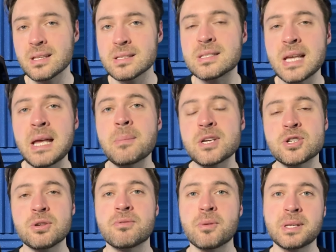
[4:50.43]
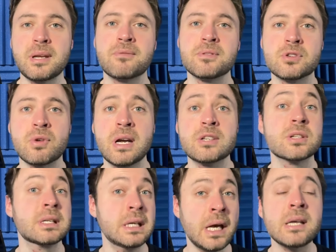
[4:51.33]
Same issue from a different
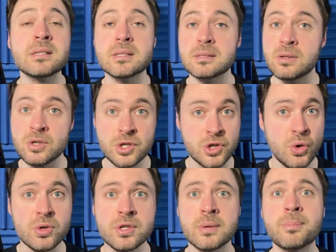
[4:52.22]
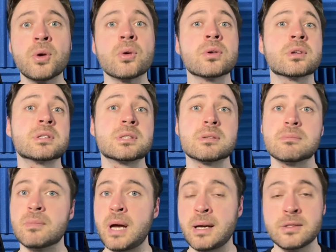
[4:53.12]
direction. Yes, they're shorter books
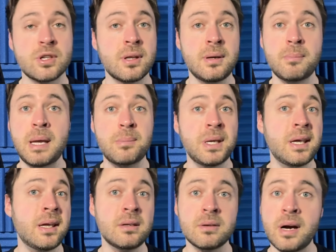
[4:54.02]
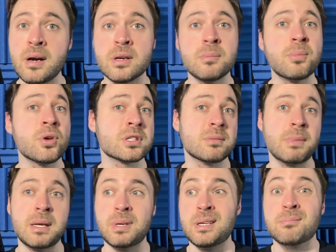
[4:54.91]
and they may be learning books, they
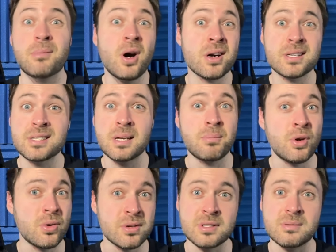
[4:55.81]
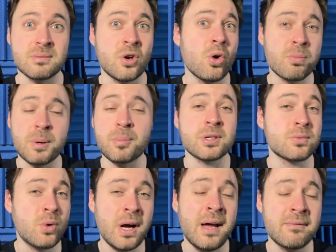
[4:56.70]
may be marketing books, corporate books,
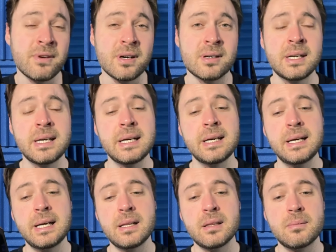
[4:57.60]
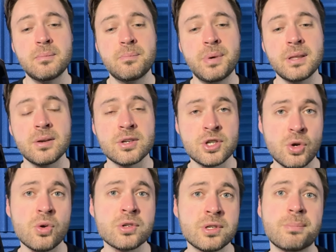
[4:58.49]
whatever. But they're
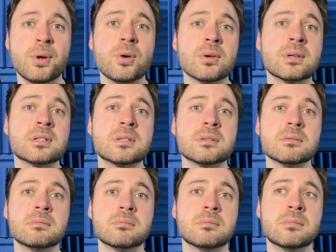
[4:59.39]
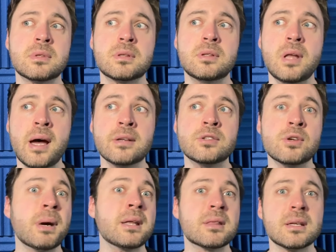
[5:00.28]
shorter books And
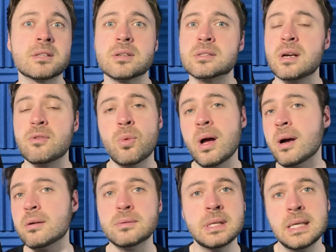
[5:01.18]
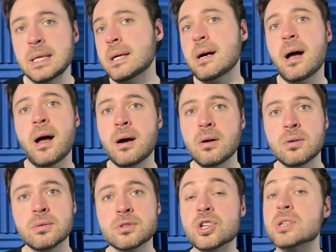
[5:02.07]
you might think to yourself, well,
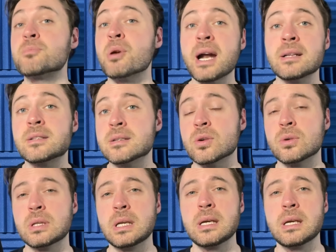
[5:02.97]
I'll just practice on